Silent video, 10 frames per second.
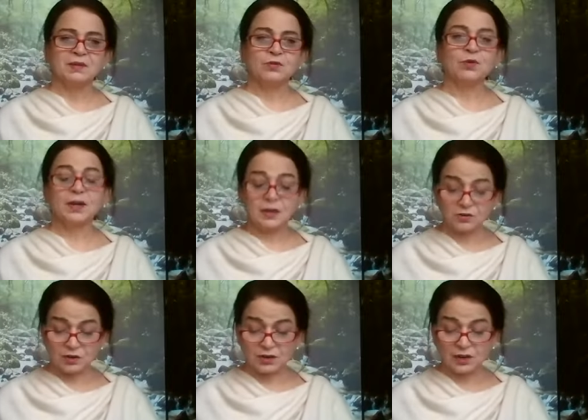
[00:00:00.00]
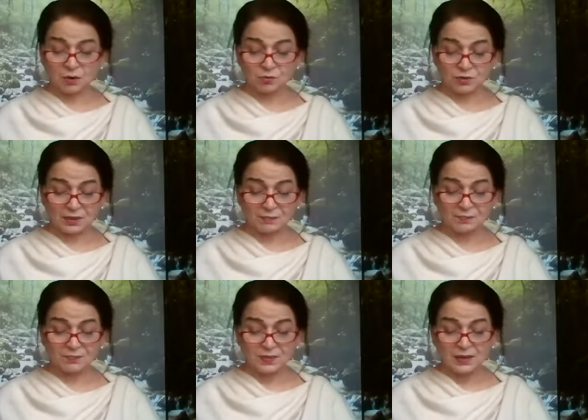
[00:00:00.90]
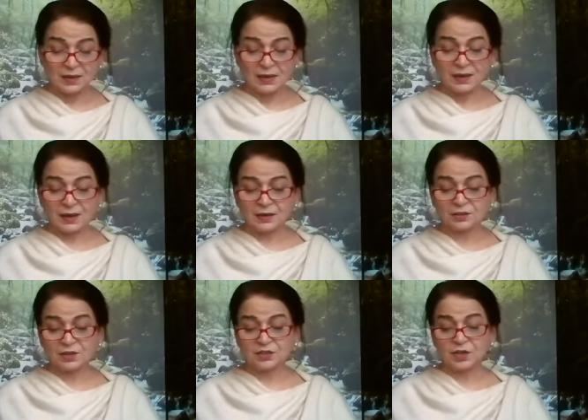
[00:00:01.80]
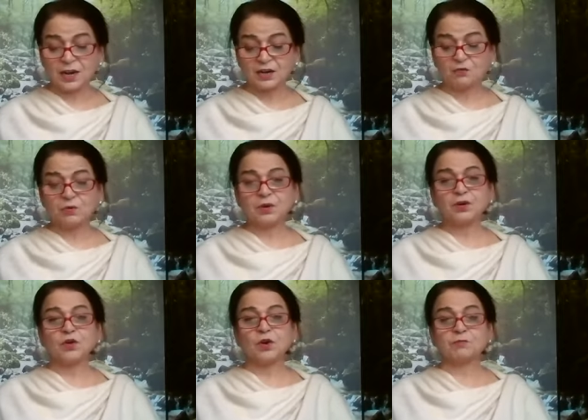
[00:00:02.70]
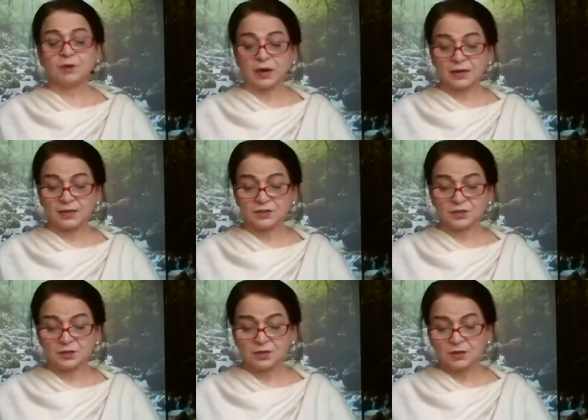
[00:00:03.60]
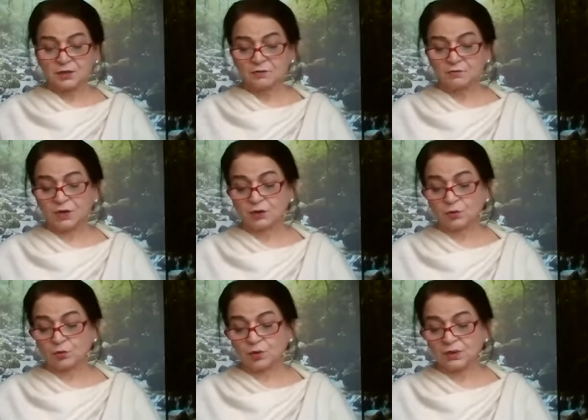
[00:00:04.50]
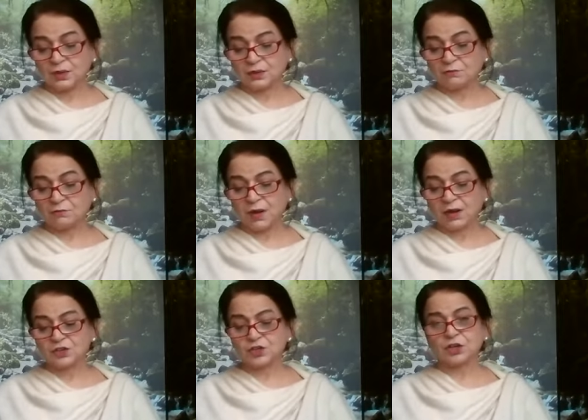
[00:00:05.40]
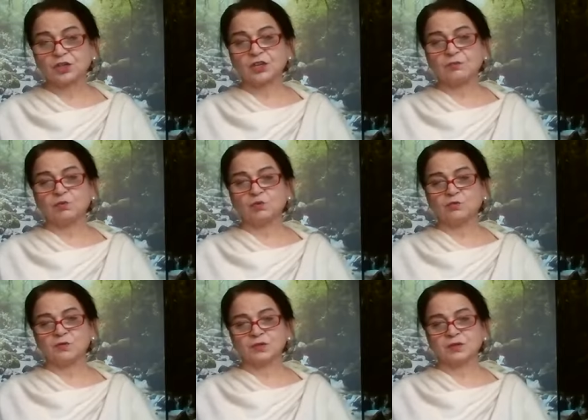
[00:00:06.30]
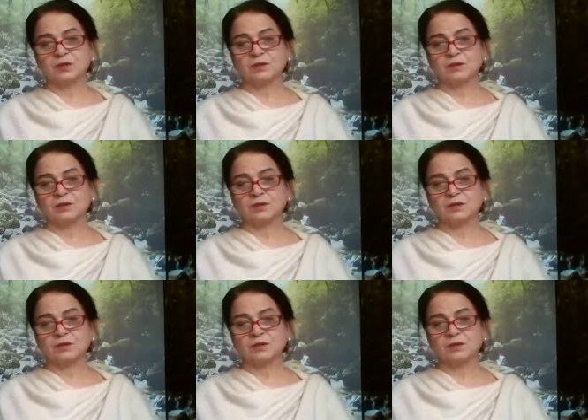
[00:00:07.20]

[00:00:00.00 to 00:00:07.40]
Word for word: You cannot really count them. And in this network of nadis, we are told that the Vyan Shakti moves